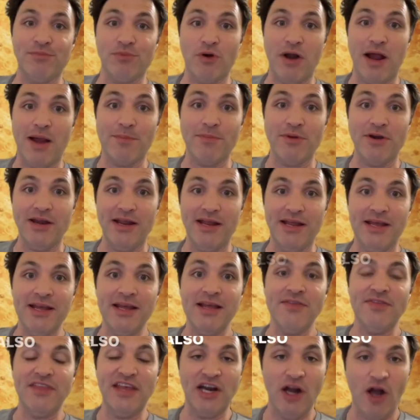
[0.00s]
property
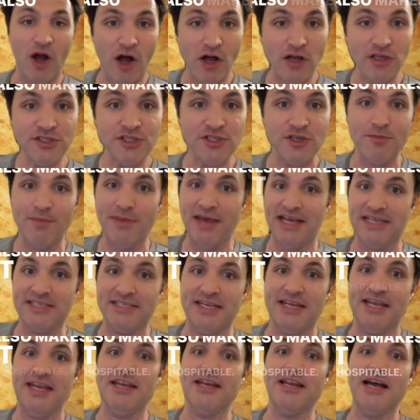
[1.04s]
that also makes
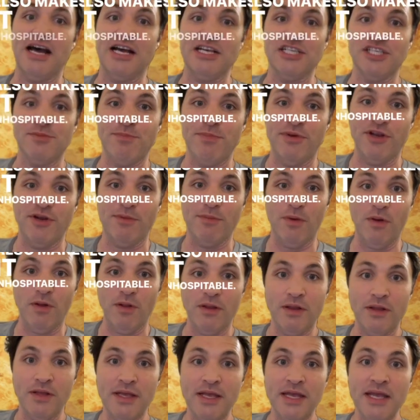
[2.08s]
it inhospitable.
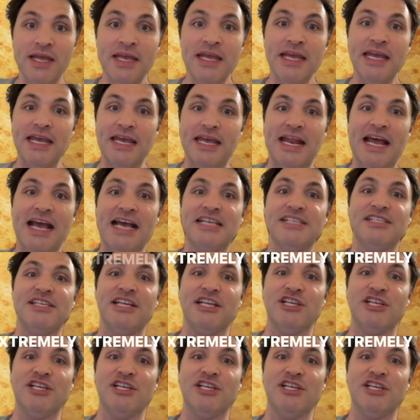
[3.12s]
It has an